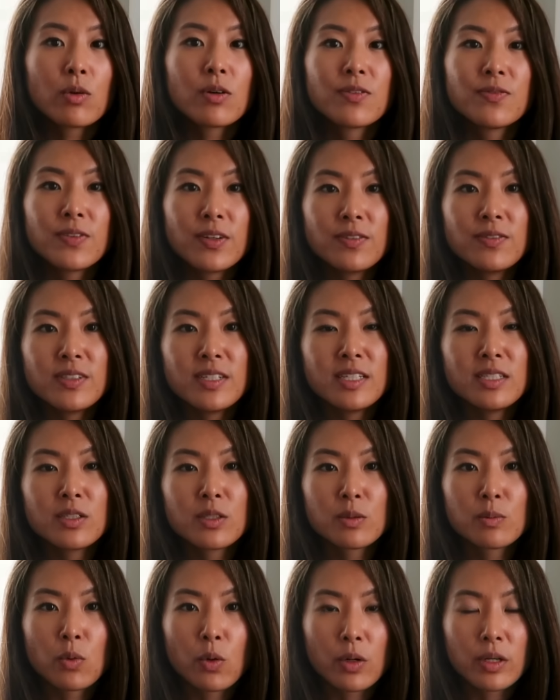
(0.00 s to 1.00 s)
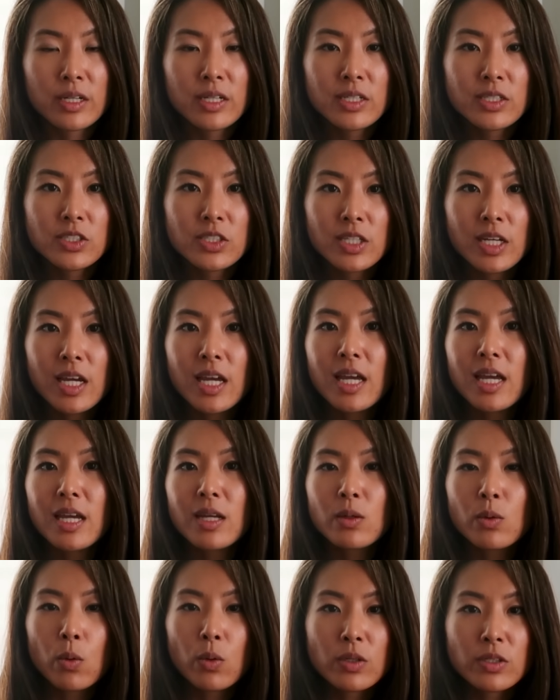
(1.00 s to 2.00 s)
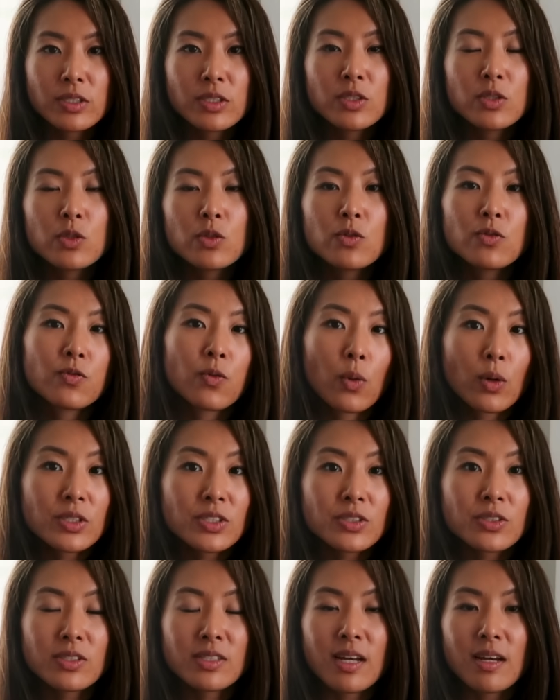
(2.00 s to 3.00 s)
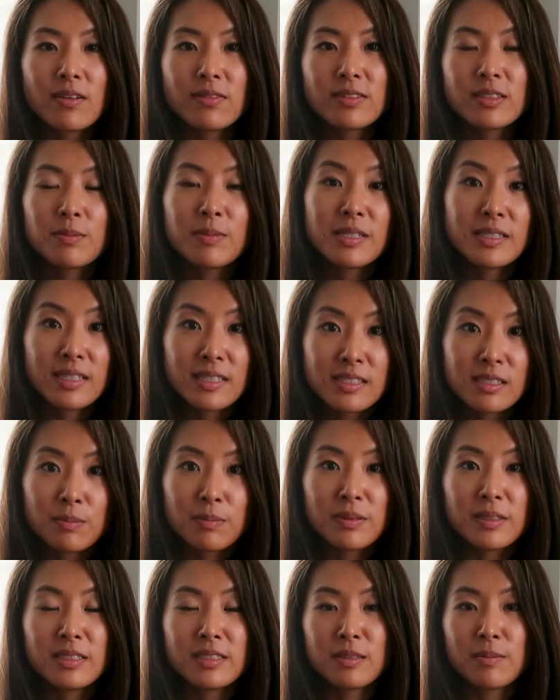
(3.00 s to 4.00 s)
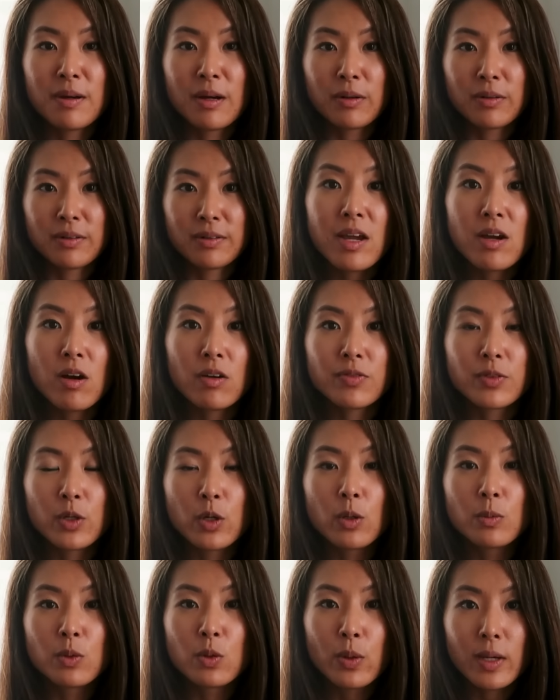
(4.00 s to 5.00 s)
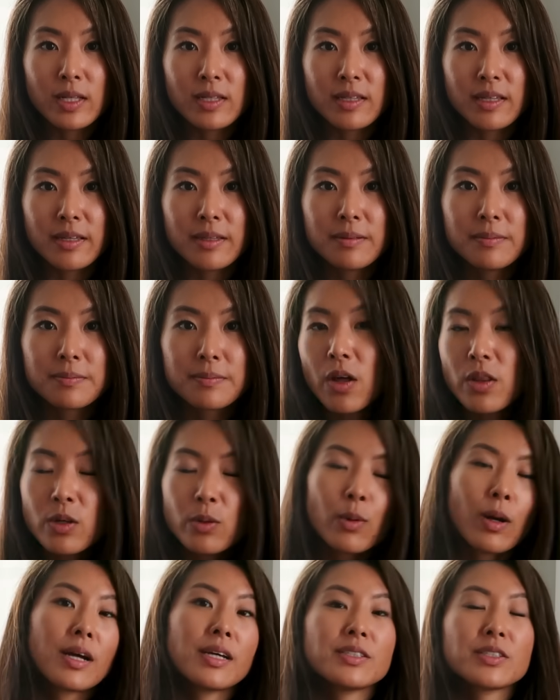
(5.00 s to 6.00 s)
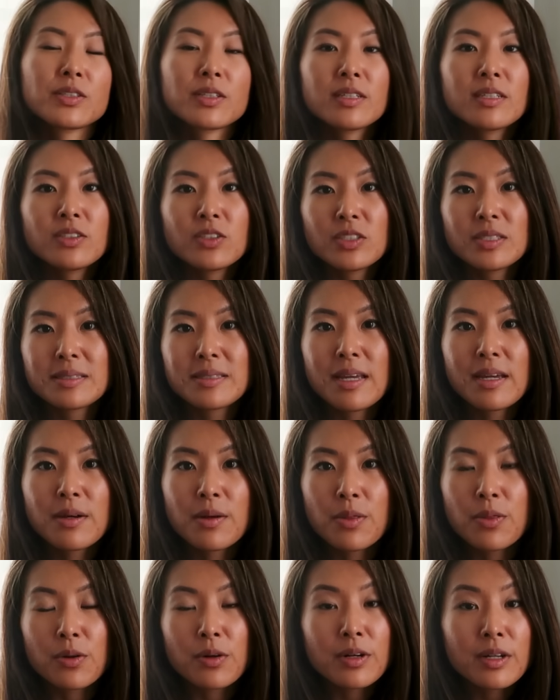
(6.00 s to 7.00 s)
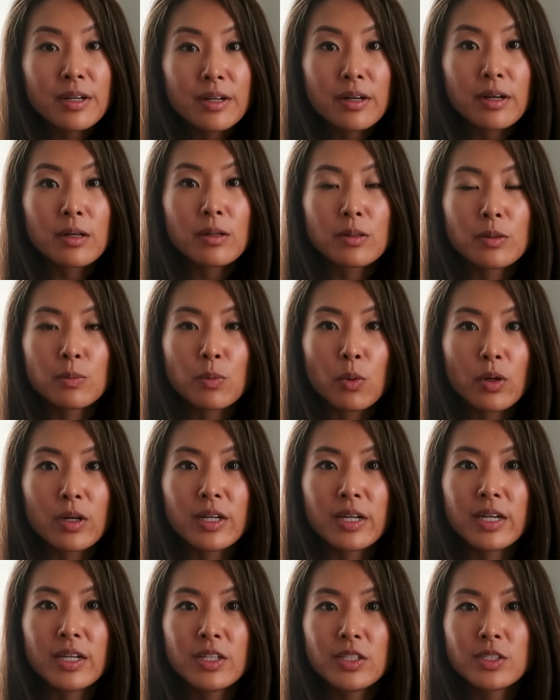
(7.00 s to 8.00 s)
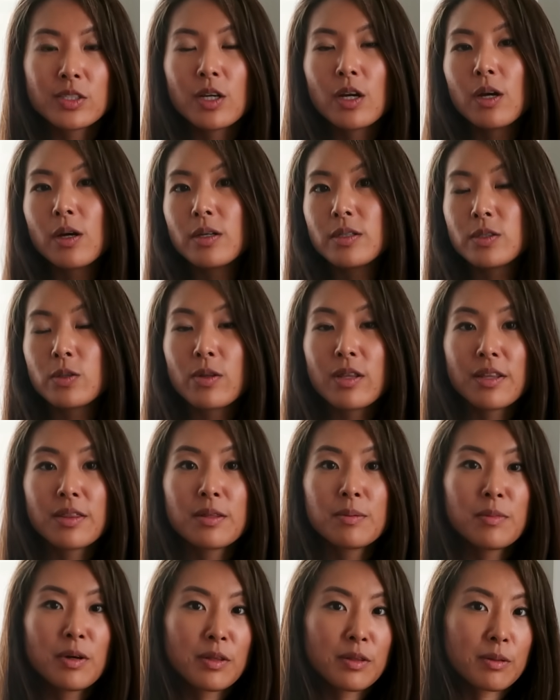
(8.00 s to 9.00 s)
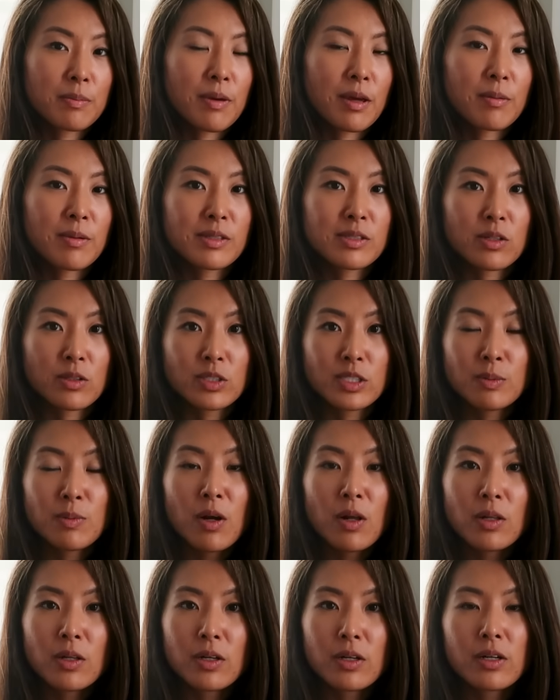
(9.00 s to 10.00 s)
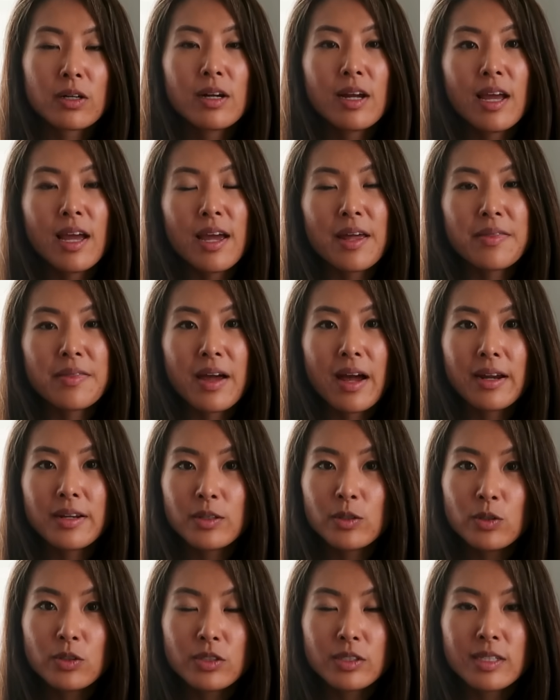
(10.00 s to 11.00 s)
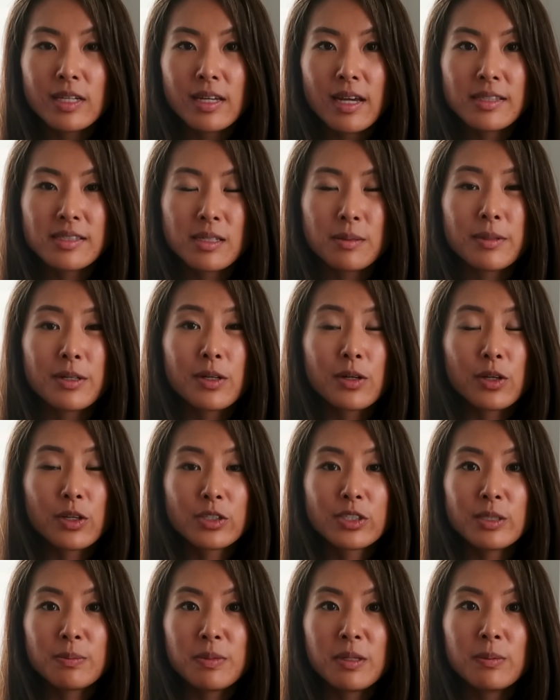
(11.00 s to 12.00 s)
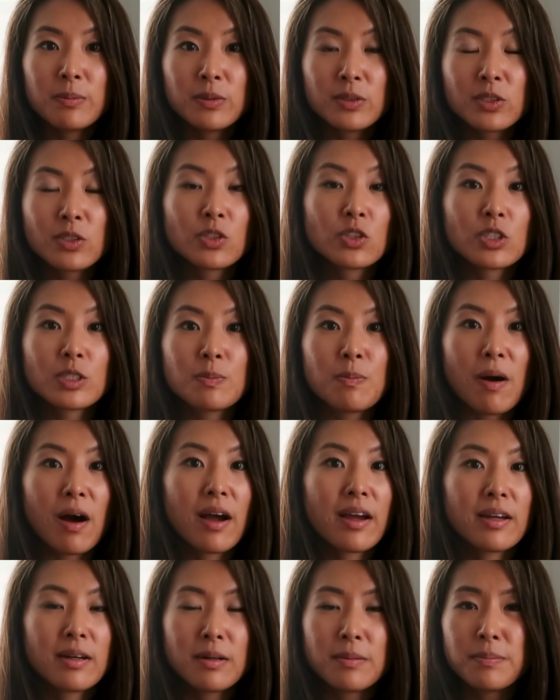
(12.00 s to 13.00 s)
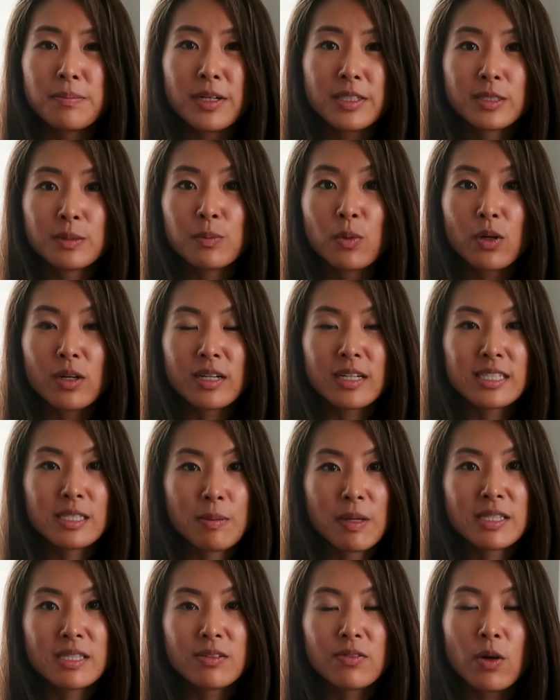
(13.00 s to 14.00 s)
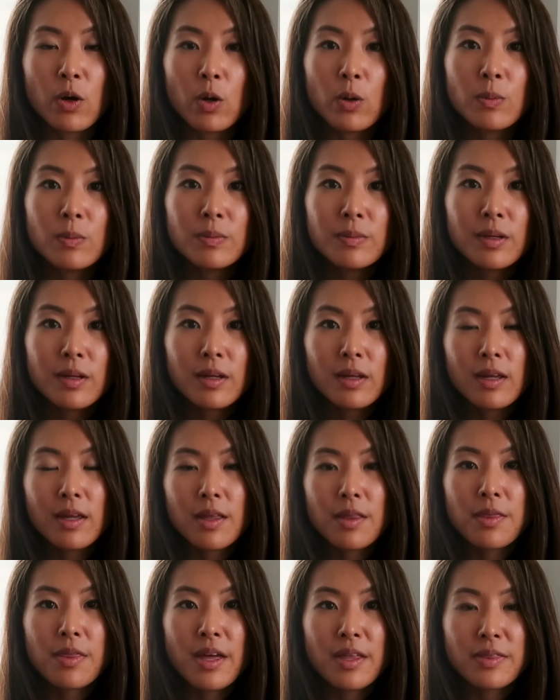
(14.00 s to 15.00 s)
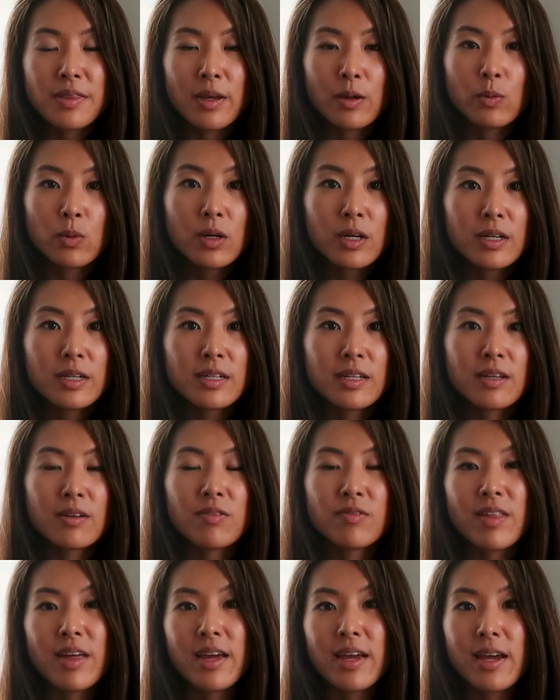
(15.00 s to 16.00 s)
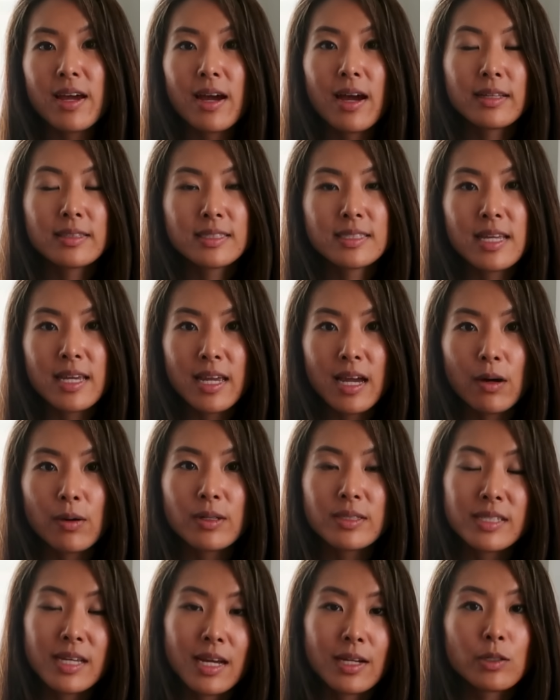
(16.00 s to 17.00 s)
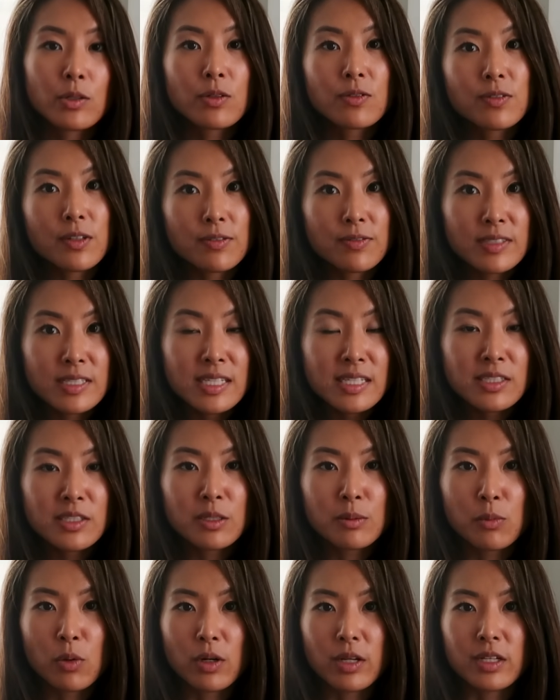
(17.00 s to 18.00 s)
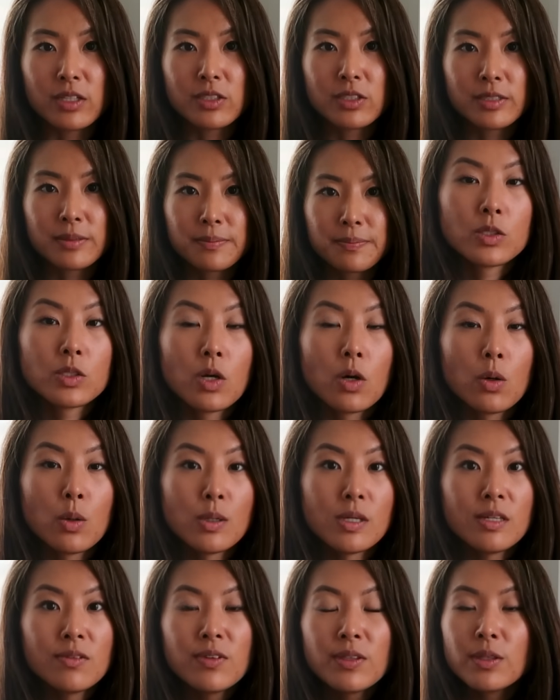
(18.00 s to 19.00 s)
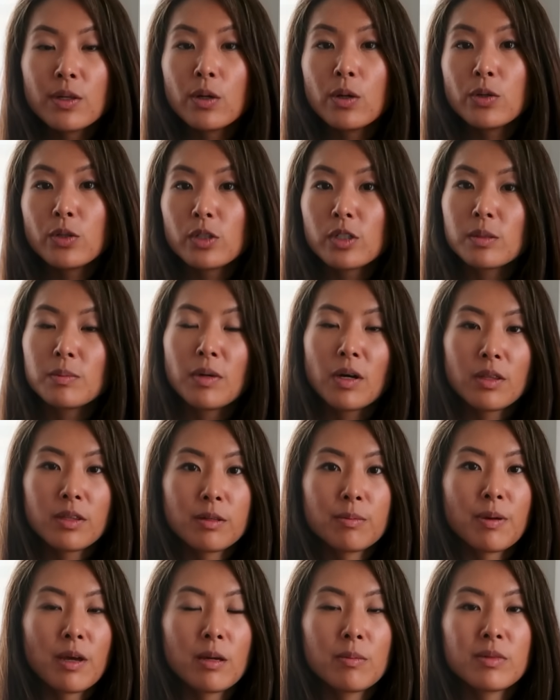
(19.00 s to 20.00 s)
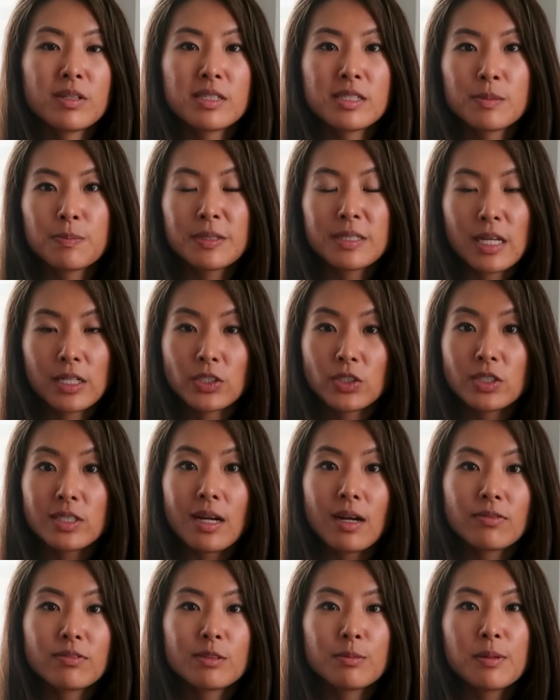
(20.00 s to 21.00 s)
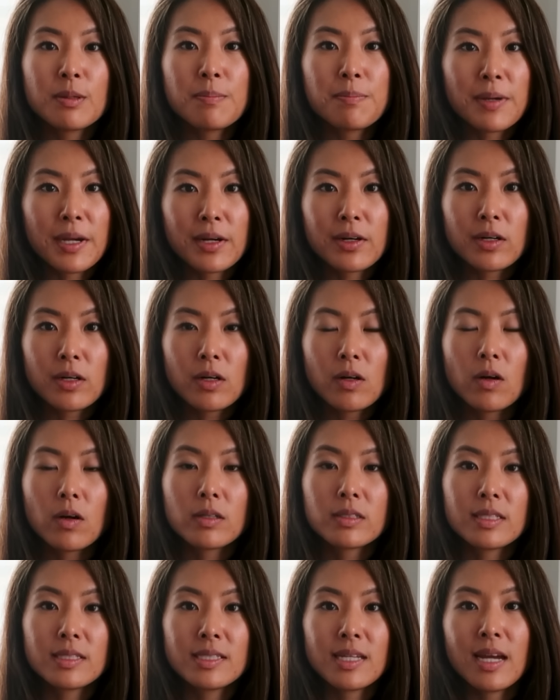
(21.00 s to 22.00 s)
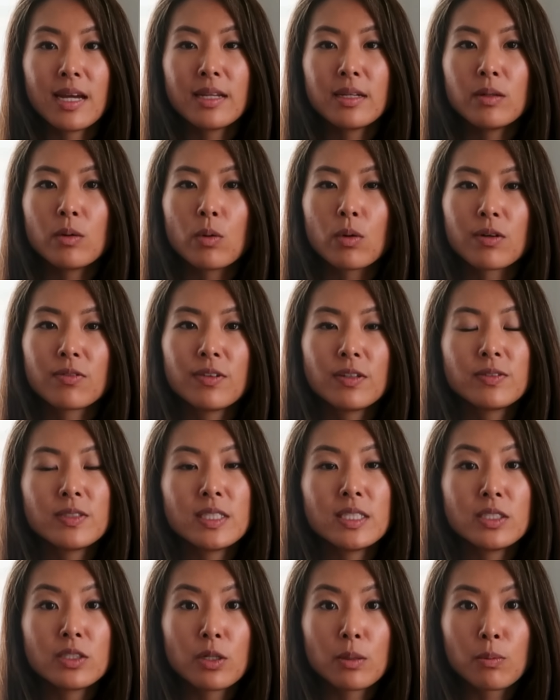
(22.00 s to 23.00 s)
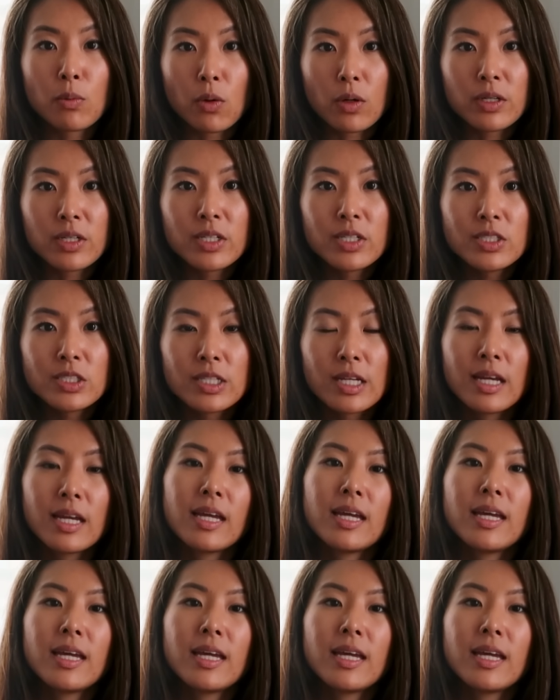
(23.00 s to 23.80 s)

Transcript: or 15-year mortgage in order to force yourself to be disciplined about paying off your home quickly. Otherwise, you're gonna just take a 30-year mortgage so that the monthly payments are smaller, and that usually ends up encouraging people to just buy a much more expensive home than they would if they had to take out a 10 or 15-year mortgage. So even though your monthly payments potentially have to be bigger on a 10 or 15-year mortgage,